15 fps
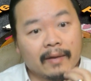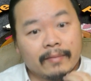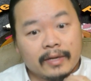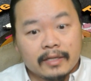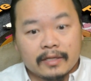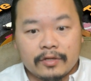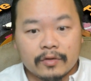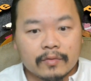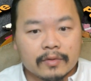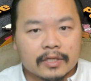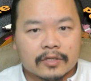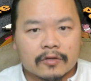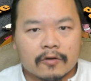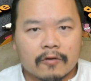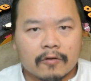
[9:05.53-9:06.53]
I mean, doing
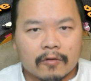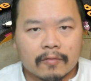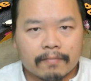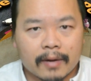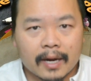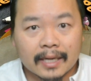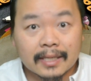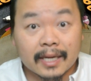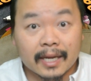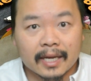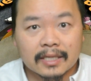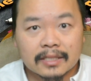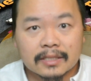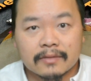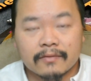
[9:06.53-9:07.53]
this whole
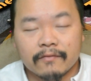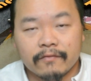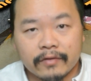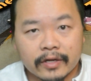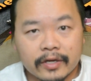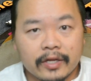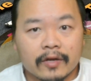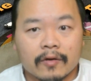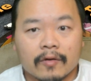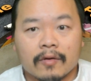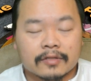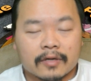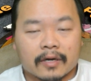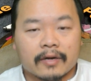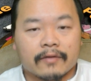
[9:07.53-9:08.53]
podcast, video,
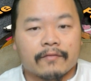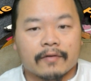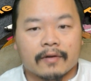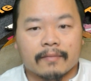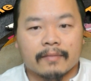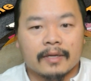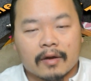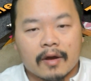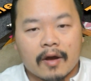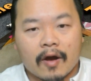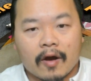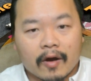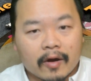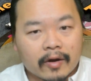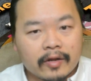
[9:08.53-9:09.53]
starting from
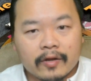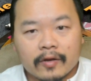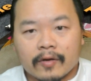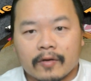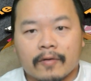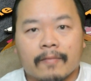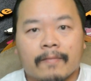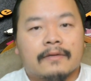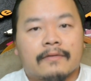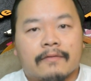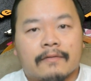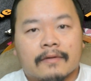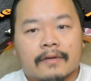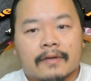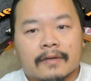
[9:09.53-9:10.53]
audio
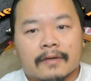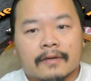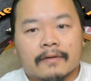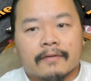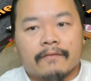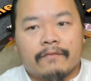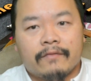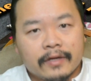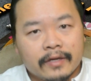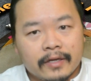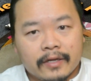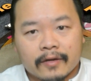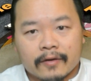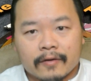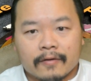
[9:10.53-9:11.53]
to
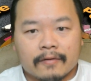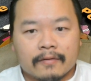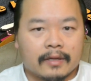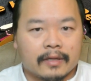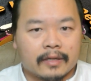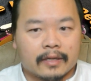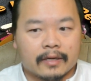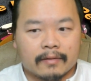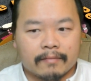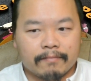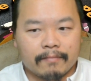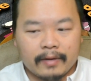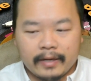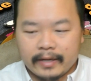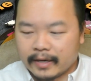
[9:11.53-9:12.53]
video, and
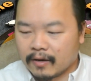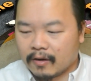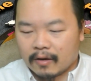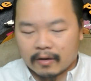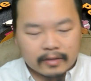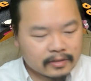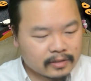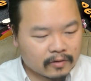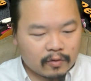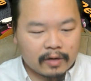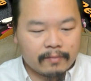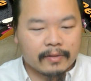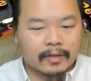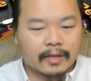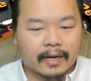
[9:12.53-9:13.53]
then getting all this
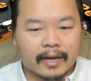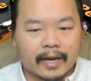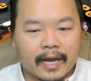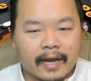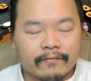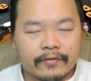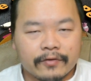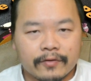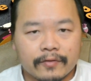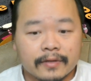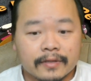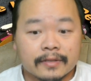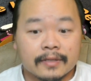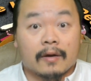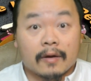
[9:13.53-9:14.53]
equipment that I have to do
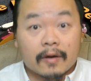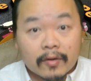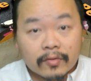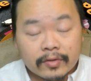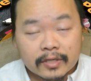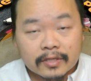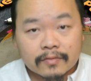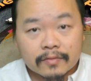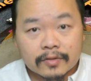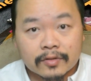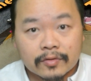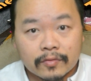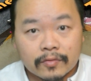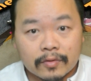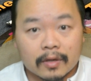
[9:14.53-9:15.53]
this, all this was
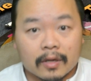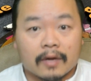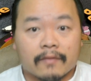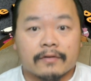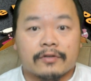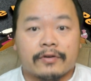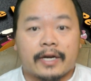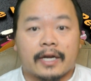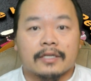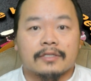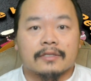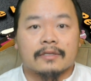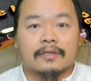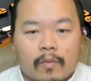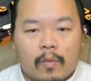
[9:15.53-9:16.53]
through the law of
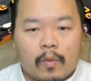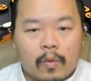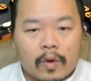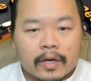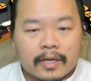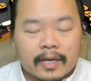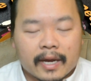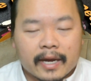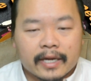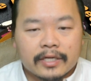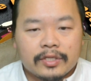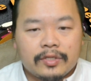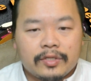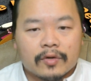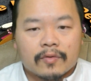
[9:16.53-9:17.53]
attraction. What I
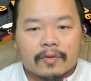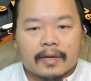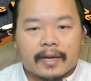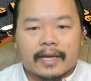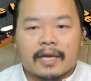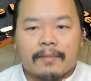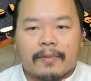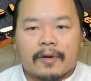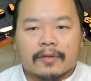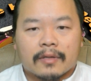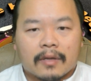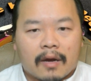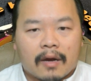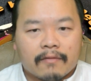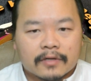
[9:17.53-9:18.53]
don't like about
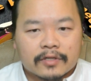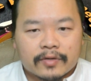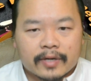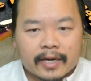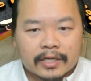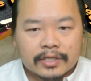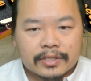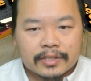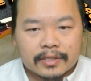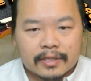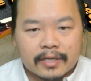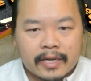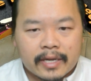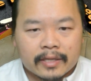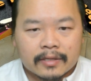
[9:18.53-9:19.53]
the law of
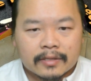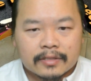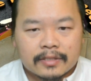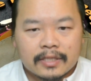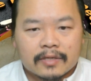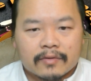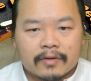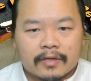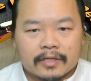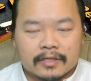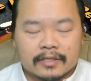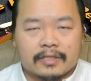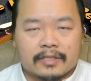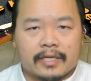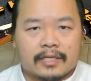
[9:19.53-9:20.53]
attraction and the secret
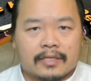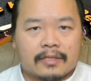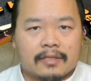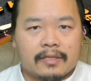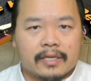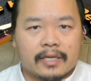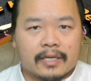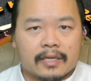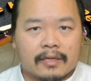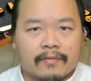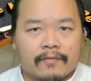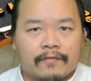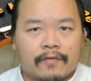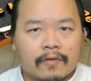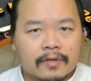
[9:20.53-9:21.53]
is they
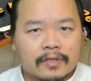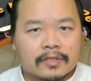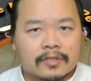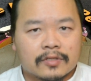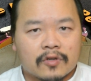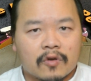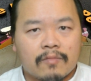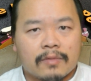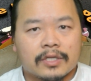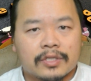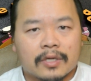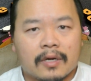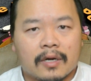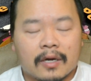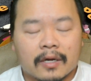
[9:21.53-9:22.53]
focus so
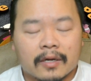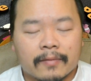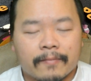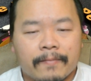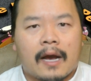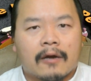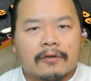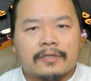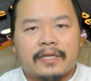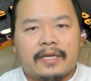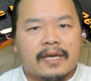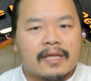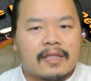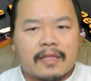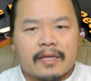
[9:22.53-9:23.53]
much on how to
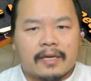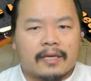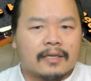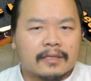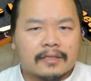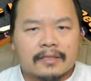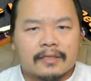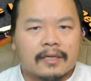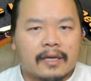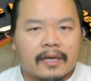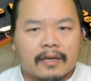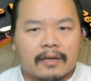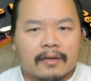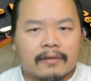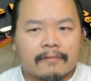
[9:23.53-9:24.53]
get things, things,
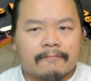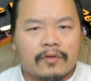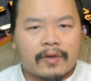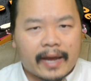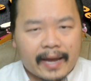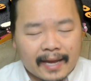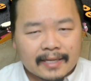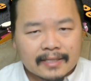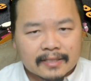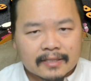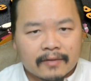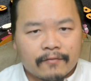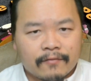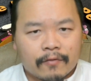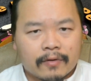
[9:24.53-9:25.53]
and you
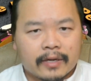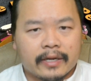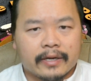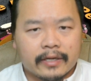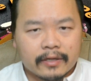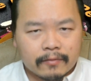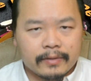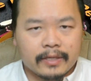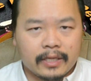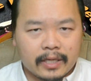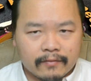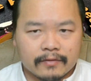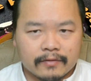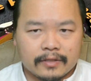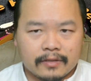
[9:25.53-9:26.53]
ask for it and it'll be
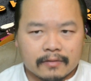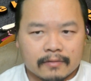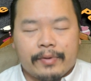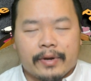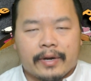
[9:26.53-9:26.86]
given to you.